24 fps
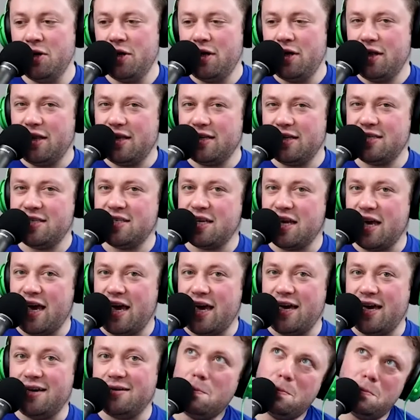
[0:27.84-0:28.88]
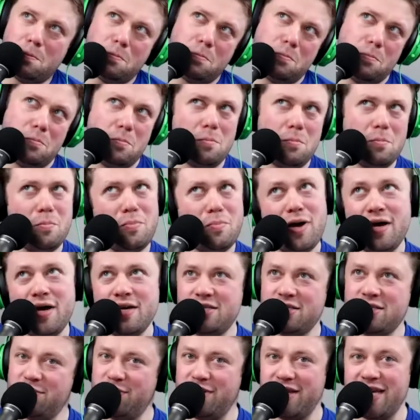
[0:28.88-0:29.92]
let's say,
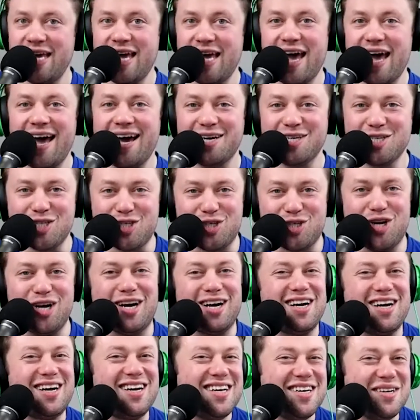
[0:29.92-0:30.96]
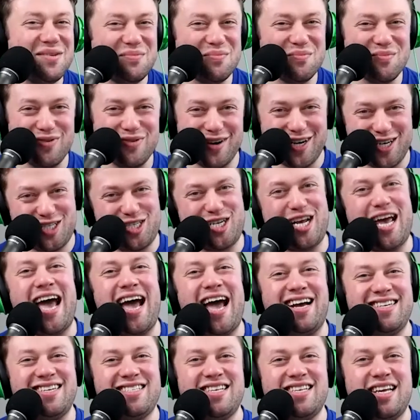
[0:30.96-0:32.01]
possibly extra British
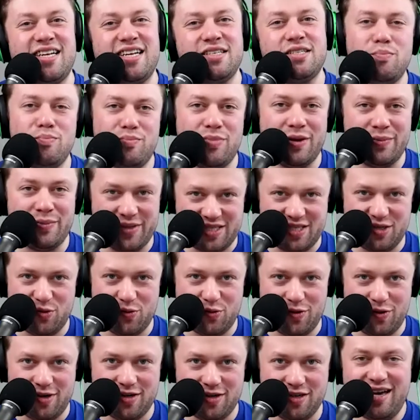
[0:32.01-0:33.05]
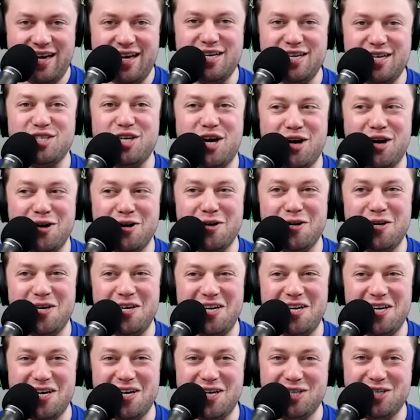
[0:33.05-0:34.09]
accent. B B C One has
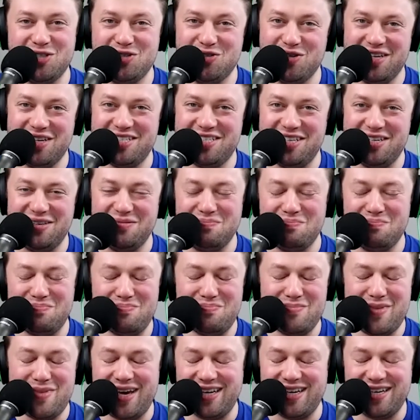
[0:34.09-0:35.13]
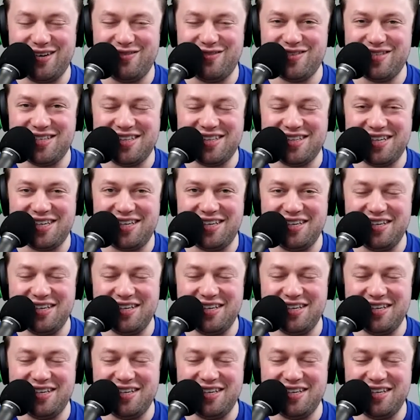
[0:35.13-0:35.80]
already addressed it magnificently.